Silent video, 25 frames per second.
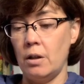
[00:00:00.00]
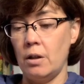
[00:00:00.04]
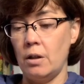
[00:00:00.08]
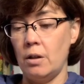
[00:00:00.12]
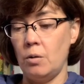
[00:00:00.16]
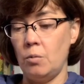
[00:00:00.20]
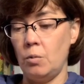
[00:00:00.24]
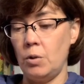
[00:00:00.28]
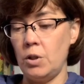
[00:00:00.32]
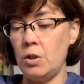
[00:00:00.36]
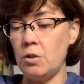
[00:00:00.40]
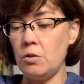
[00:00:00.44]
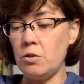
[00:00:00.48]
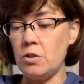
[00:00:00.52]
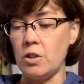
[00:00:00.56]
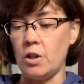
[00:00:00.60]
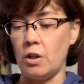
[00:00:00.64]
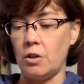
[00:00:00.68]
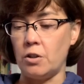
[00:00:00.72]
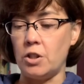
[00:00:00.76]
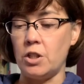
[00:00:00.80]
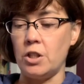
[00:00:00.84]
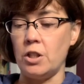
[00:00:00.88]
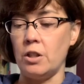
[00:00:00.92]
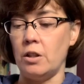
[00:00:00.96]
Well, you start,
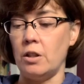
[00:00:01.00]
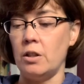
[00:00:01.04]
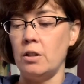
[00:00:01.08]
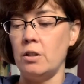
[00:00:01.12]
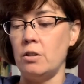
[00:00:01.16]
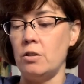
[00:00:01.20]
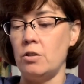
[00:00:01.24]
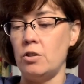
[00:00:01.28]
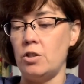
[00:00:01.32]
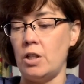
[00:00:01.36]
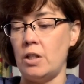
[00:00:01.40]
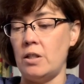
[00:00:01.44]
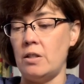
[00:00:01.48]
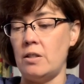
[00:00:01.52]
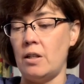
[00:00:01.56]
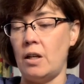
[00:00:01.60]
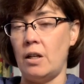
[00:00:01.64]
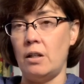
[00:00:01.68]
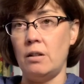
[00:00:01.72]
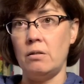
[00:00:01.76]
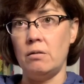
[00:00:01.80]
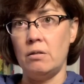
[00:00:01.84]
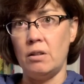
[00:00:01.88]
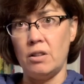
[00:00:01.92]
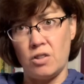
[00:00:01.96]
Sheila, Jane
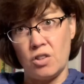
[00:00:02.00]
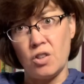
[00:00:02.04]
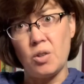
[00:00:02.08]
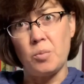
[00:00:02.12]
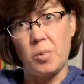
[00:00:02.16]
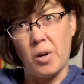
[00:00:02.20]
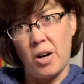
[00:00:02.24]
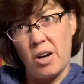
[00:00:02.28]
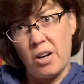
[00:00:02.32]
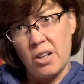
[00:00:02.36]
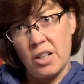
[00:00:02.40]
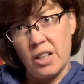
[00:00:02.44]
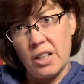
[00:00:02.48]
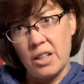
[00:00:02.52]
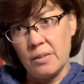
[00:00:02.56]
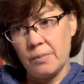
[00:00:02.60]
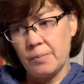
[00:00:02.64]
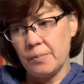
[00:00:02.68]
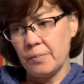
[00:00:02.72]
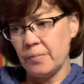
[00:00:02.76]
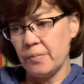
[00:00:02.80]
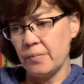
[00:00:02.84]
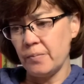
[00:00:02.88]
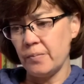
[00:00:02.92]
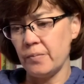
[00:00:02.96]
said. It's your party.
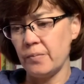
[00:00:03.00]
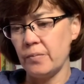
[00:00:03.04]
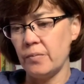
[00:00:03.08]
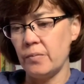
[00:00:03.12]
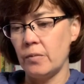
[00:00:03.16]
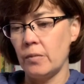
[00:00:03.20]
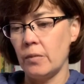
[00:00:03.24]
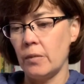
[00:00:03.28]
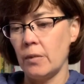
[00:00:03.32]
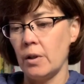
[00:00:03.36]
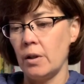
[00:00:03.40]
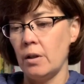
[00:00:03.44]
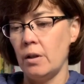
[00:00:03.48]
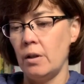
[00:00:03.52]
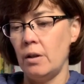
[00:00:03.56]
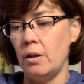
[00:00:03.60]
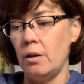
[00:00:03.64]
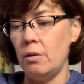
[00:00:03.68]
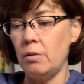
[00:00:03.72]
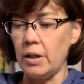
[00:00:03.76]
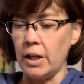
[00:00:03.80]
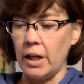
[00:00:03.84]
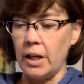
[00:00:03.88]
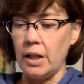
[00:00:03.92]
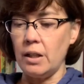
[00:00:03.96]

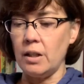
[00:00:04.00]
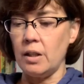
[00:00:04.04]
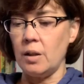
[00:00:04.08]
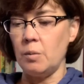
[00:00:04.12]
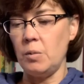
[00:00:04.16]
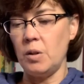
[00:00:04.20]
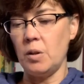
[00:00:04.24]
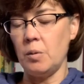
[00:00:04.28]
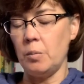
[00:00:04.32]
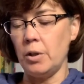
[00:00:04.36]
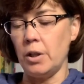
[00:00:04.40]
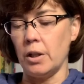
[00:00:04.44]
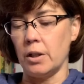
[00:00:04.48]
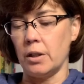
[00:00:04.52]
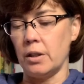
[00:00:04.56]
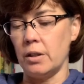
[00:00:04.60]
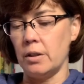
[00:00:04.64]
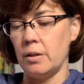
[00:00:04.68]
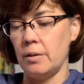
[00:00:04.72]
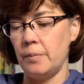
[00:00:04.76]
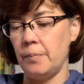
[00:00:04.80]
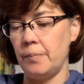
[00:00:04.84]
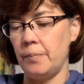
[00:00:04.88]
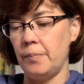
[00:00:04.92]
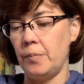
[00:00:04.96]
Okay, give me the book.
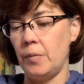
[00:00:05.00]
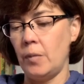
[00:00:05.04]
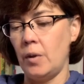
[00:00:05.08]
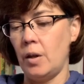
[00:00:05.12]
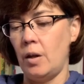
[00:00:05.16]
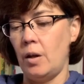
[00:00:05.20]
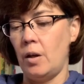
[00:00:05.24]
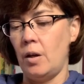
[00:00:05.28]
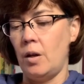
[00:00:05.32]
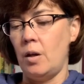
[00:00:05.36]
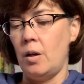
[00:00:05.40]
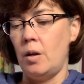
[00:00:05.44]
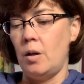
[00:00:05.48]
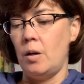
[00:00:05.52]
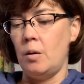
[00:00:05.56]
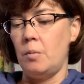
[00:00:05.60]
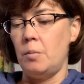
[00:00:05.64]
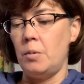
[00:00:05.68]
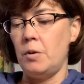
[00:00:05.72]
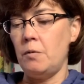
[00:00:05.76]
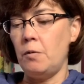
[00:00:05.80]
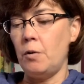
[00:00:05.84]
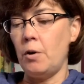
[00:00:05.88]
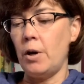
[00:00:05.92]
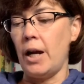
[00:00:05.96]

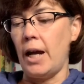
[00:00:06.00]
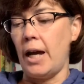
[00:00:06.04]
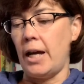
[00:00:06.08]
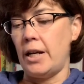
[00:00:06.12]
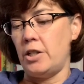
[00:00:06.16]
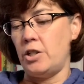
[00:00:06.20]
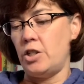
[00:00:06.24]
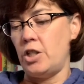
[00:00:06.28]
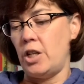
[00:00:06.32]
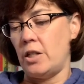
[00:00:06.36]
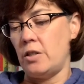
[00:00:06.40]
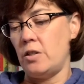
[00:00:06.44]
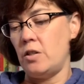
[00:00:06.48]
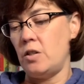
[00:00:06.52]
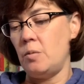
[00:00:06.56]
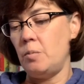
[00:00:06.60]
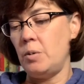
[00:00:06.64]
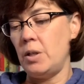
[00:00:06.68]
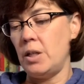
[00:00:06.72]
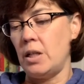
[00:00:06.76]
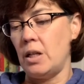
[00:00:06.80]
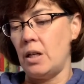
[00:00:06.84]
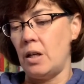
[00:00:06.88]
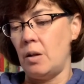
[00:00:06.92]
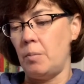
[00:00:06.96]
Before I had a chance to
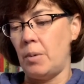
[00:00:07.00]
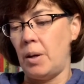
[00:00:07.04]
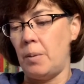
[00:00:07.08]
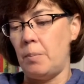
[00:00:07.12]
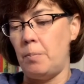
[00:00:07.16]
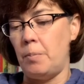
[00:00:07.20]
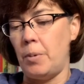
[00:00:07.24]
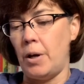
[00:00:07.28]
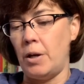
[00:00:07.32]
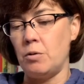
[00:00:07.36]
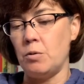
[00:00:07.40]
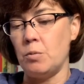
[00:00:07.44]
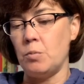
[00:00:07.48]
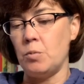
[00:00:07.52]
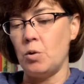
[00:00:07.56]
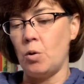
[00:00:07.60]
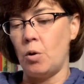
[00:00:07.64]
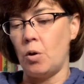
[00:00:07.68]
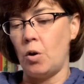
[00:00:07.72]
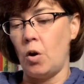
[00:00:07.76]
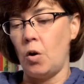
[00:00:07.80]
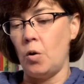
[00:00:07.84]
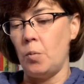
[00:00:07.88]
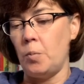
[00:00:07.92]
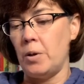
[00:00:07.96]
begin, my bedroom
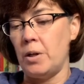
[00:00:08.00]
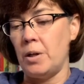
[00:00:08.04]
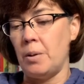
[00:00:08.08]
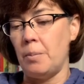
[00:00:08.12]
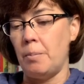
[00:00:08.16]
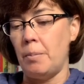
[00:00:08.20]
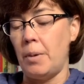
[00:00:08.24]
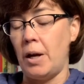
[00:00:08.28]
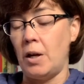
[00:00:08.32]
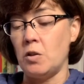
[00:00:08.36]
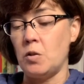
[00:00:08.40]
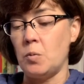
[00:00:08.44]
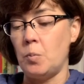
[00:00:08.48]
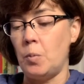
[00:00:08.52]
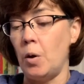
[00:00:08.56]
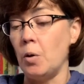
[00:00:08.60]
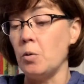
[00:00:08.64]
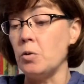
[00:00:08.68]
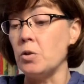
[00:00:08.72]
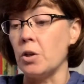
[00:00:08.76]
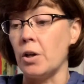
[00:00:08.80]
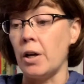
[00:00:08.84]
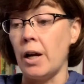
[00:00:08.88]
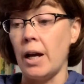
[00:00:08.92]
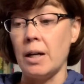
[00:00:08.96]
door opened and Mouse poked
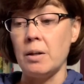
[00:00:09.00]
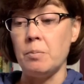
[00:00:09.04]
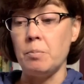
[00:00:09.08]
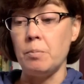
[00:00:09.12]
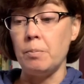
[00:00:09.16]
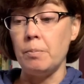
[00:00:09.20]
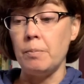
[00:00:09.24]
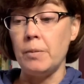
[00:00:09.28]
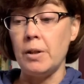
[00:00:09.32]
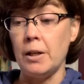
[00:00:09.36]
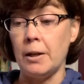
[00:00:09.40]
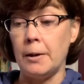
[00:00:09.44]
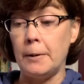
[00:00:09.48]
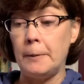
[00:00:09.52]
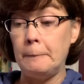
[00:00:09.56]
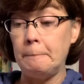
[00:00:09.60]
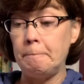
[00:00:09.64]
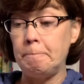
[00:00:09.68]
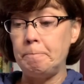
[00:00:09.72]
her head in.